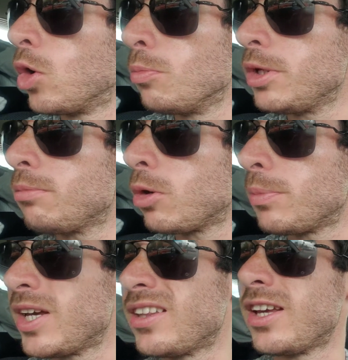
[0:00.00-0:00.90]
Home Depot
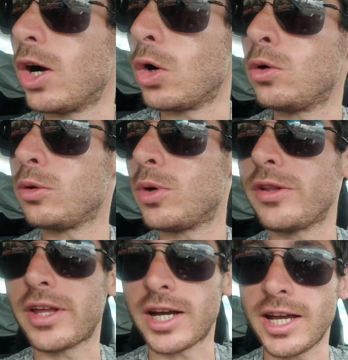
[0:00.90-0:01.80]
being the only
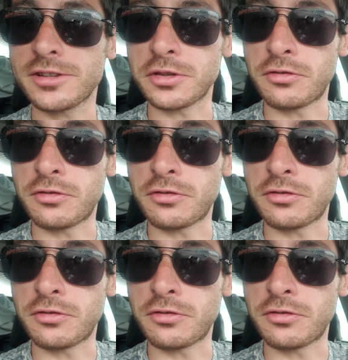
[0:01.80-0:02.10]
one that I actually